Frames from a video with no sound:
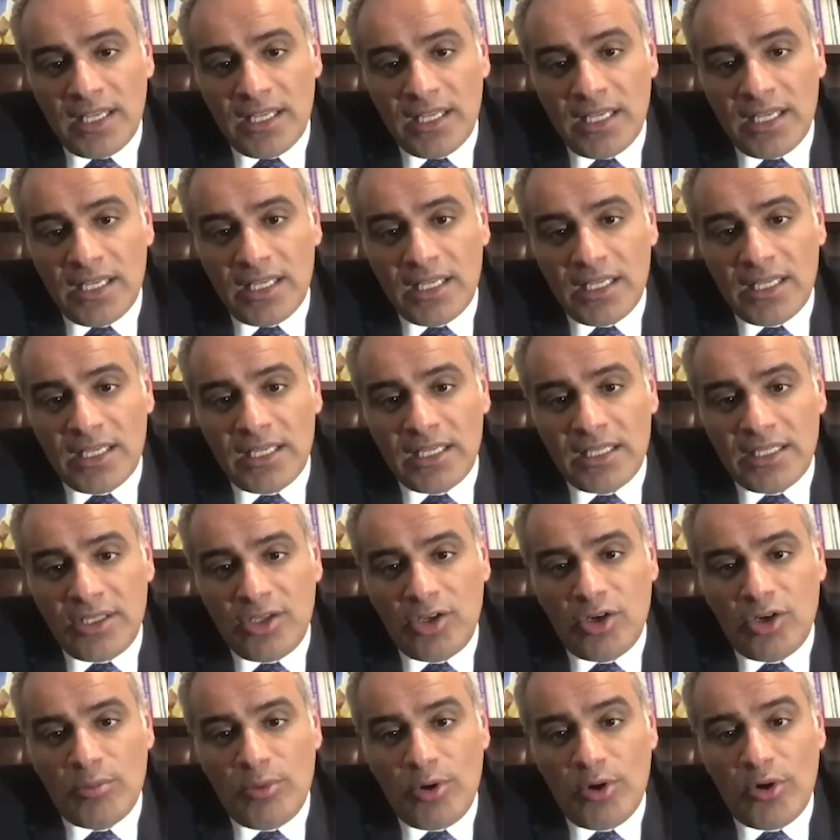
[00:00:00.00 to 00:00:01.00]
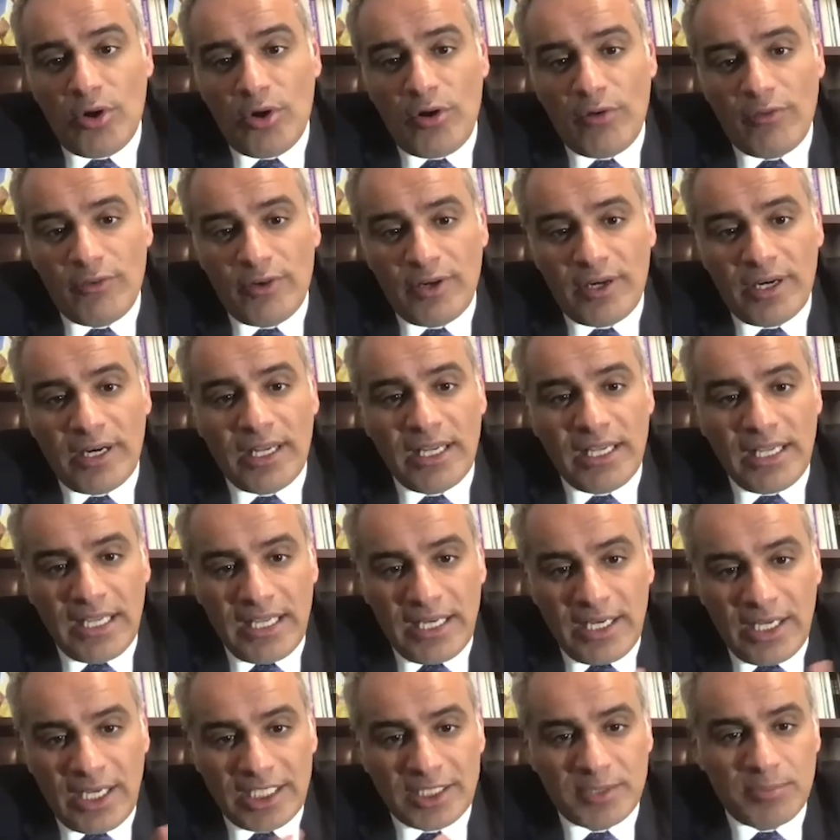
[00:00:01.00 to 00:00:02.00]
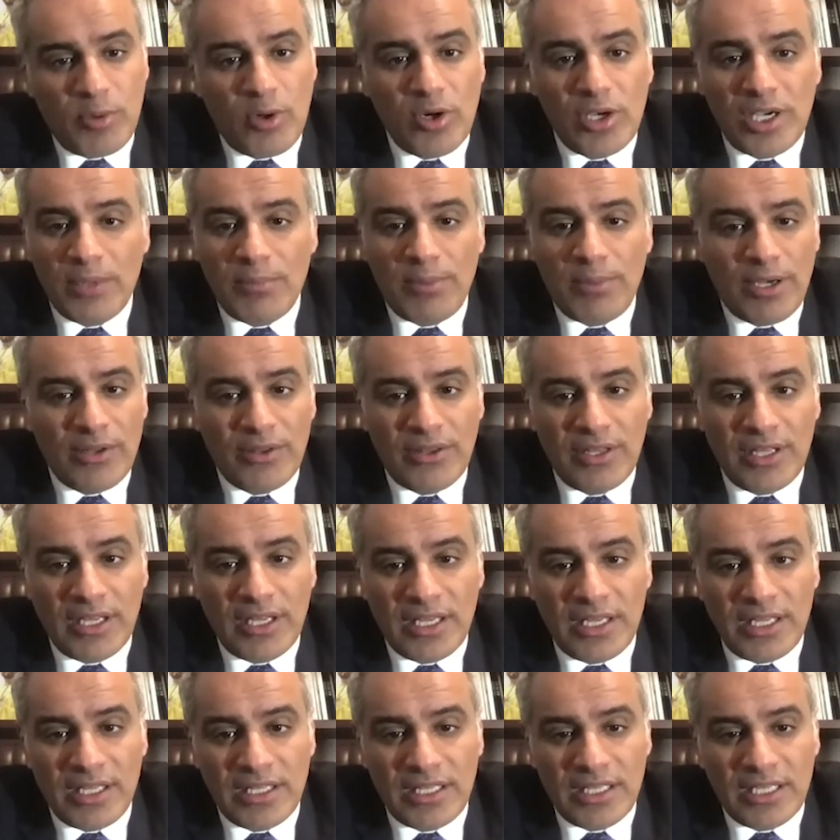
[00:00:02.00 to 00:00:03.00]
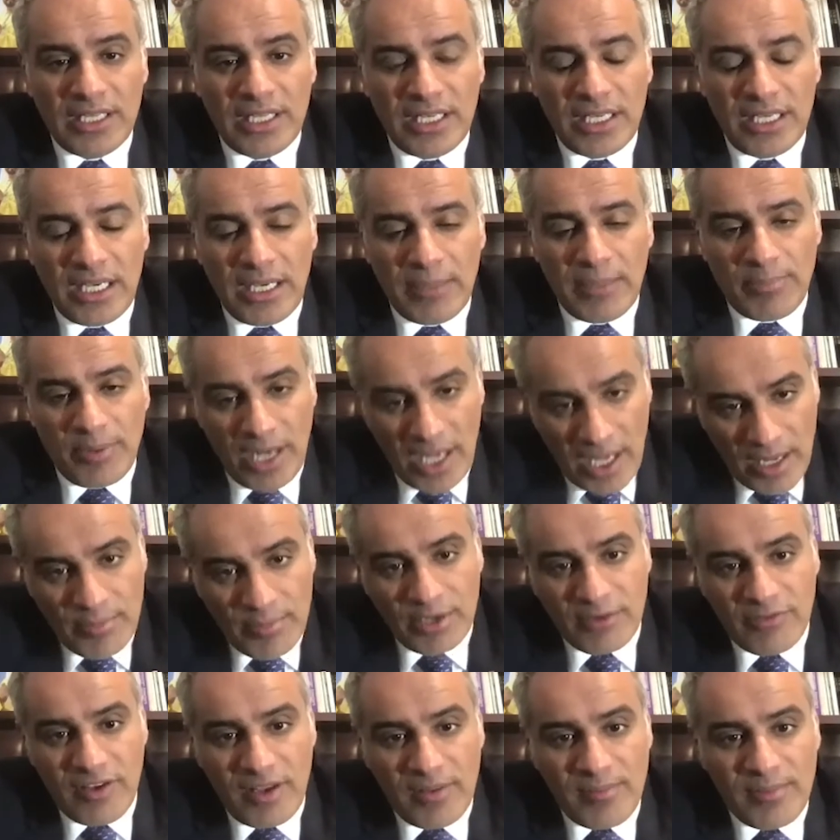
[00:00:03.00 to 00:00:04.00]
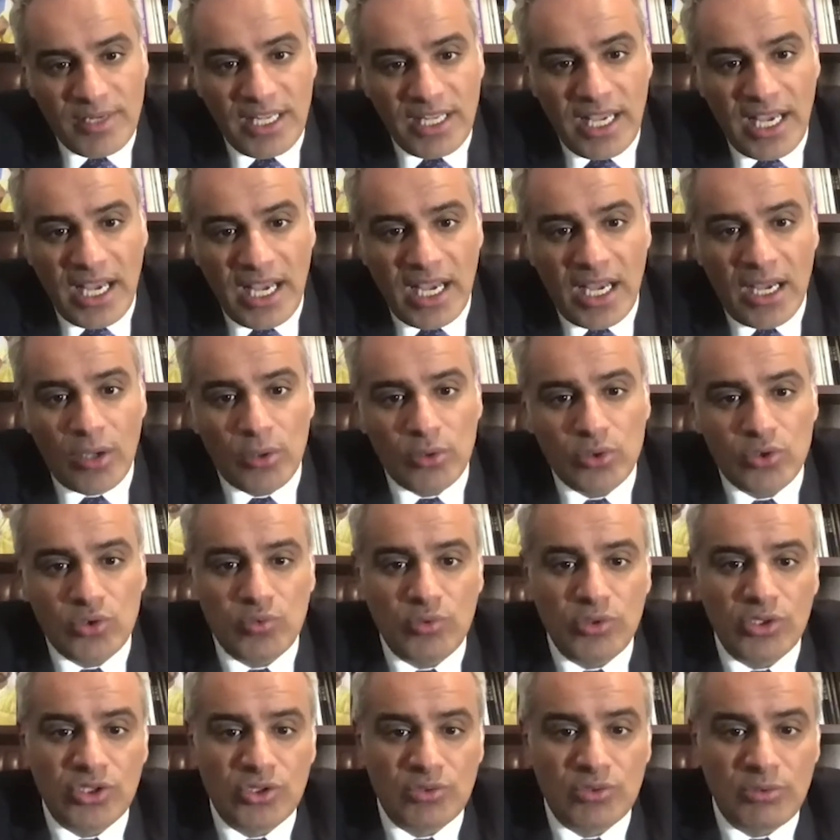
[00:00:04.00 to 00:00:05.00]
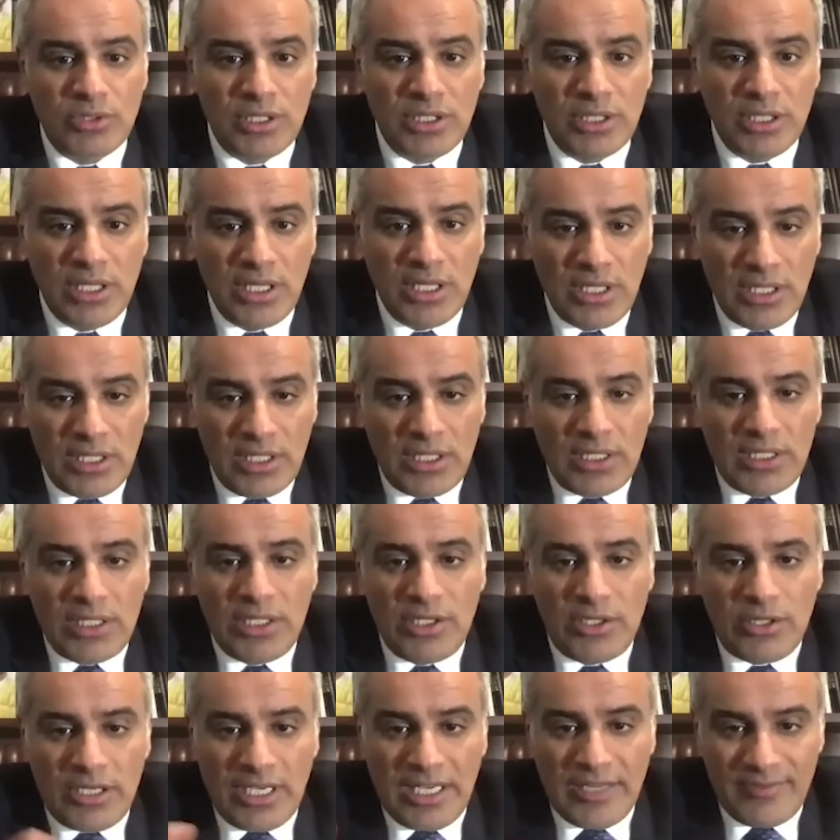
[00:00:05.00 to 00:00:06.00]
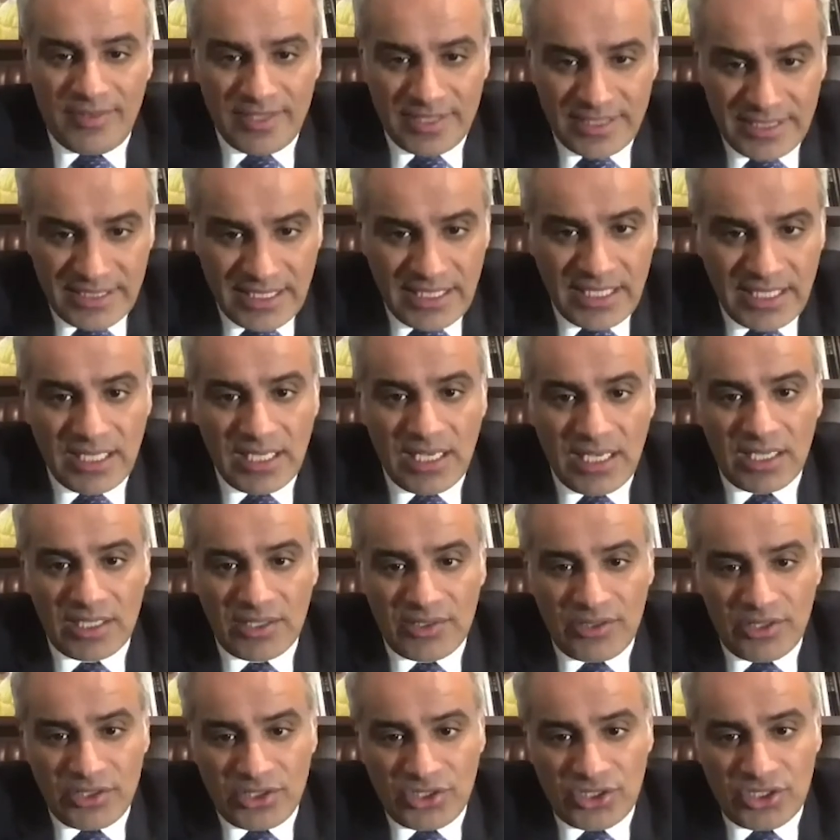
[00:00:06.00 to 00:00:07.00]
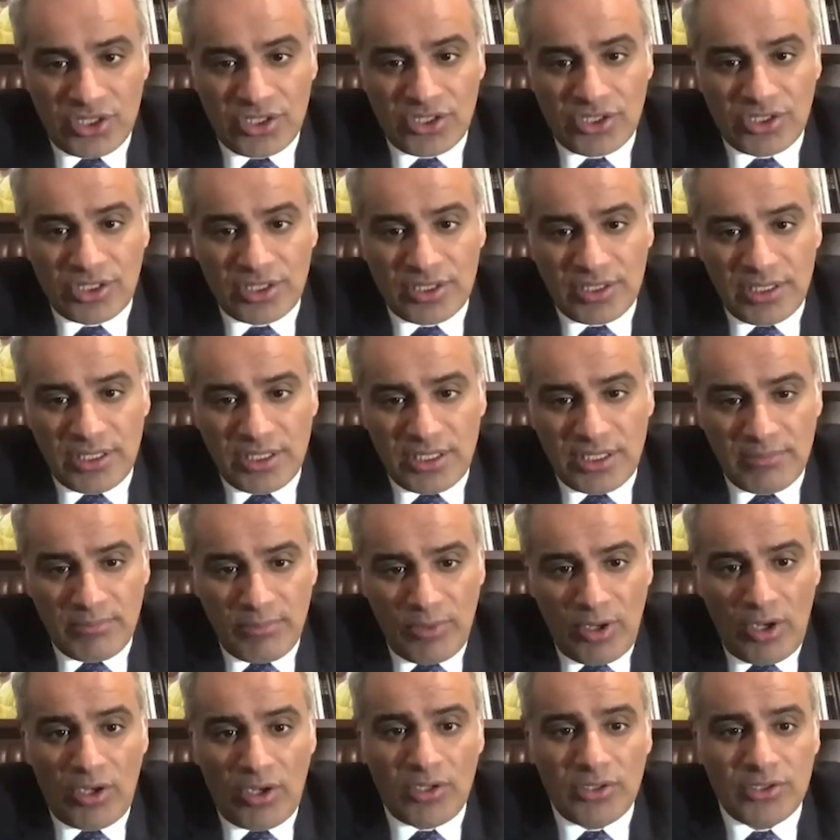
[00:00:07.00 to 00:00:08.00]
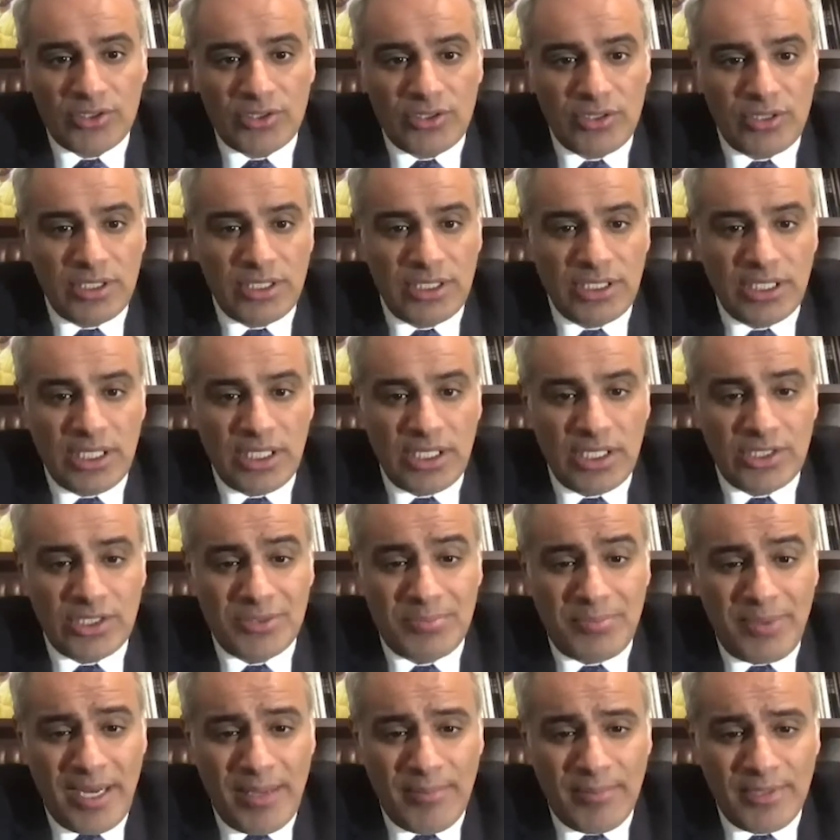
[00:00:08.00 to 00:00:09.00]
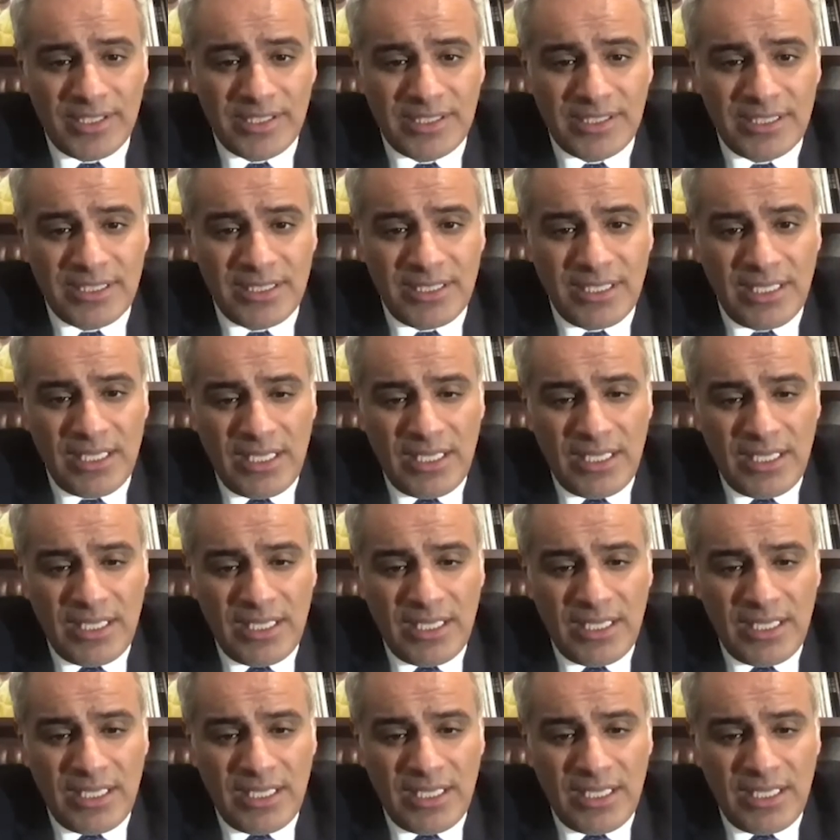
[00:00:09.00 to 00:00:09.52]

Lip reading: You know, moreover, and I spoke about the Abrahamic family house, which will, you know, have the synagogue, the church, and mosque on its premise. And